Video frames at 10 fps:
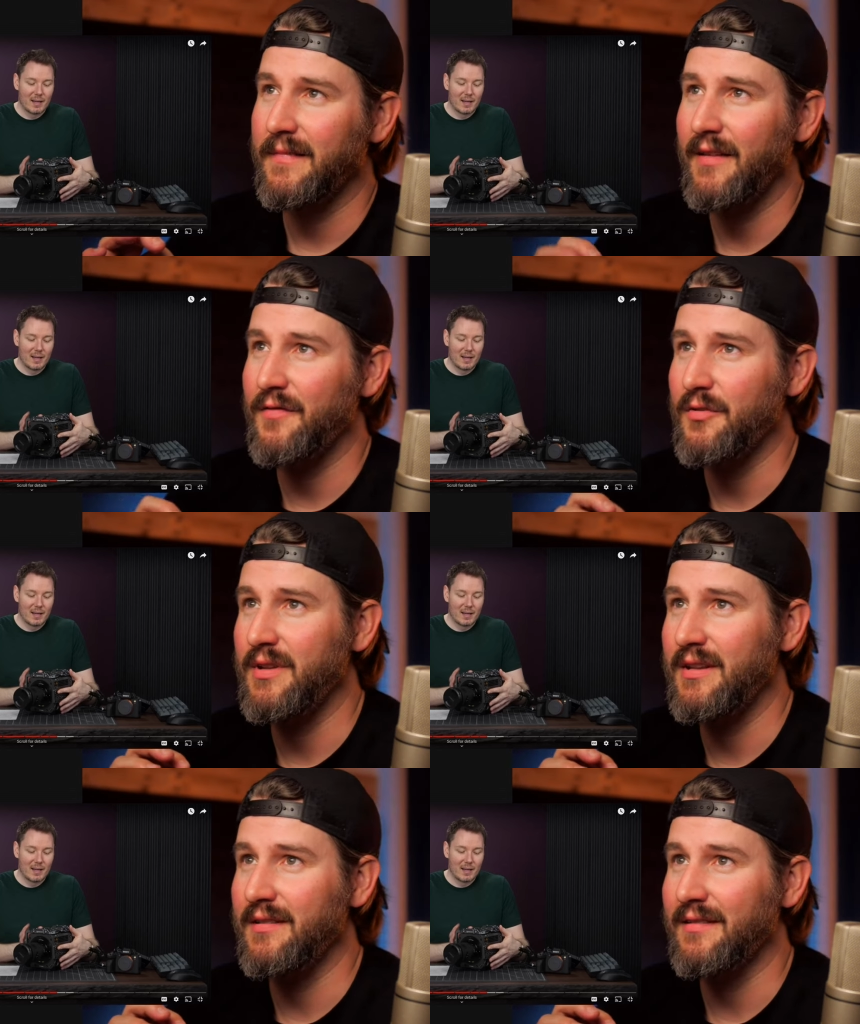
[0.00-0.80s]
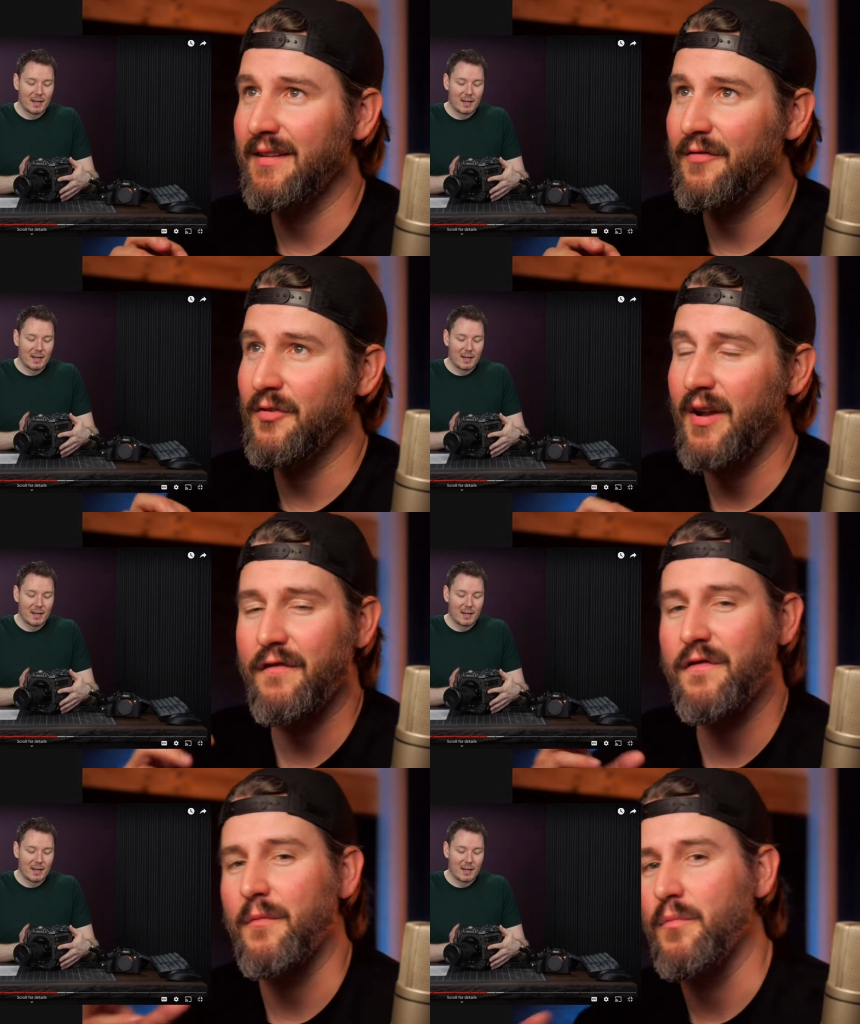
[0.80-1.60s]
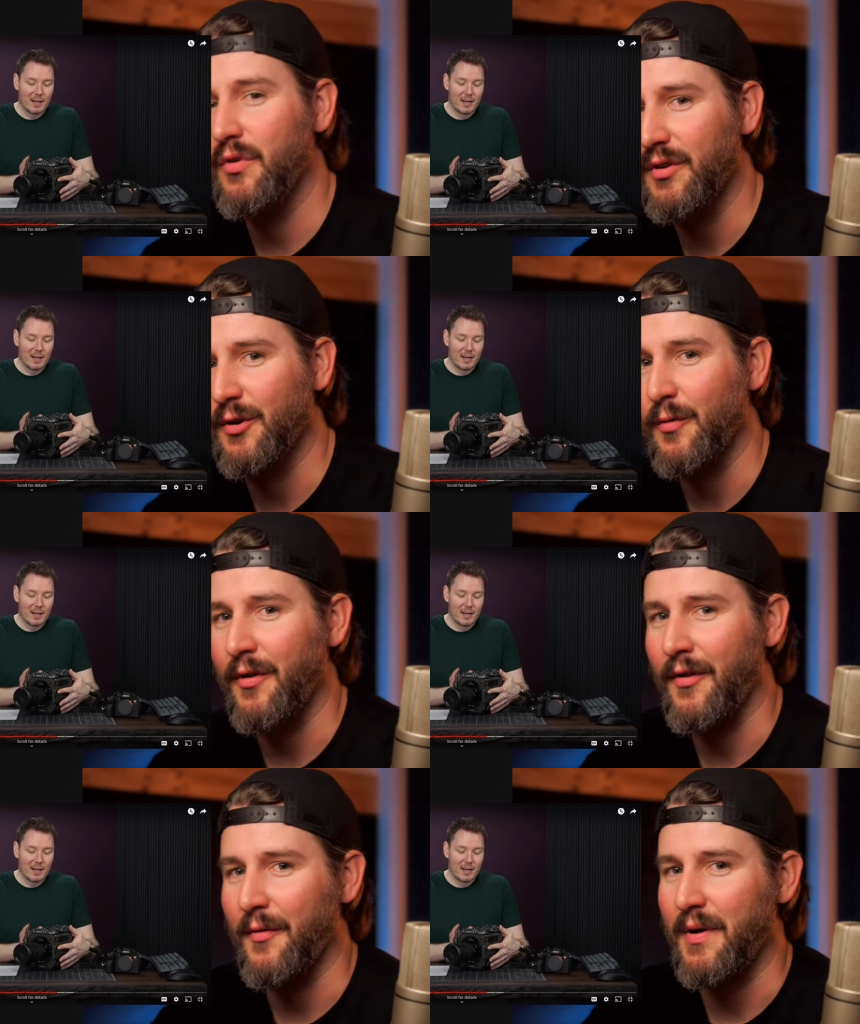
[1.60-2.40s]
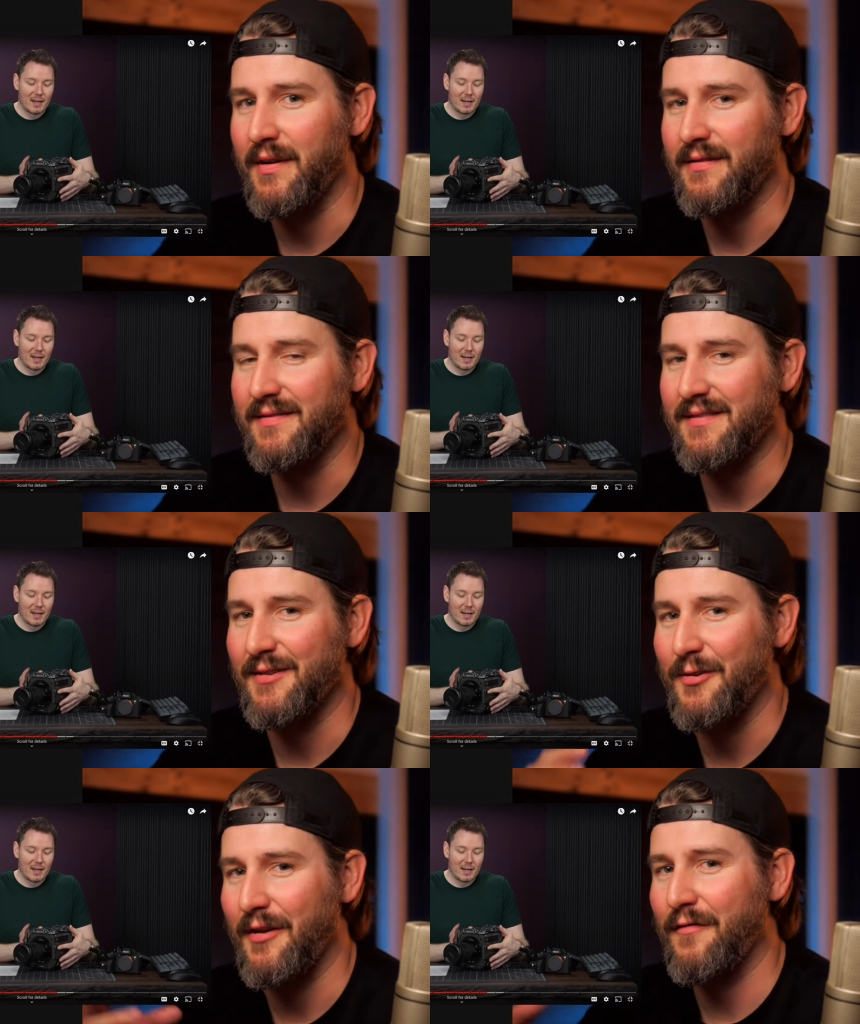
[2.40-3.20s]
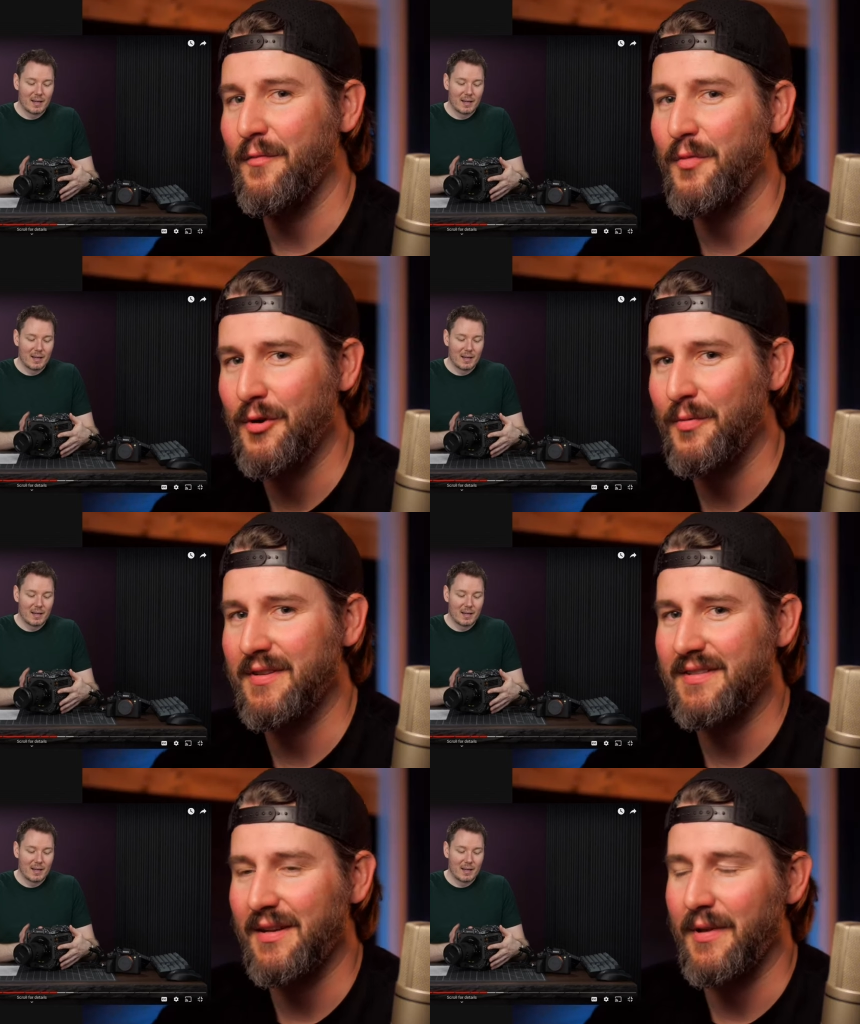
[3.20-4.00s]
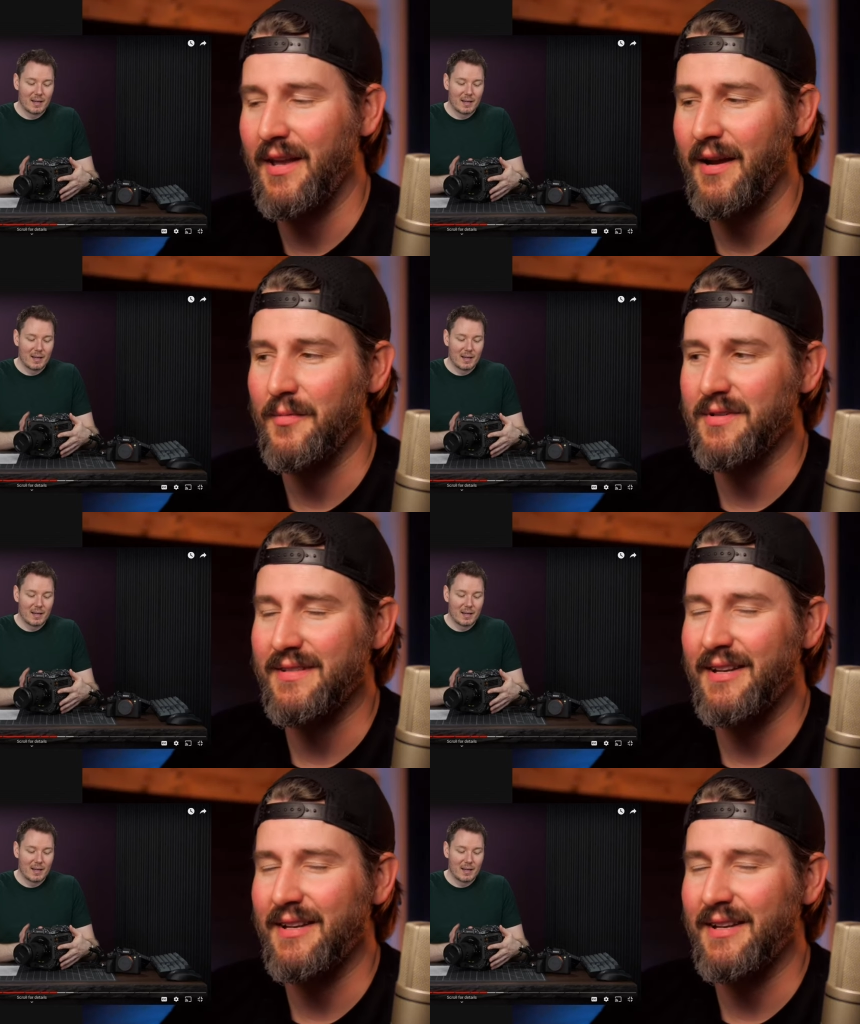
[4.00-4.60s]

Speaker 1: if you didn't if you're not familiar with all the buttons and you're not familiar with the cinema cameras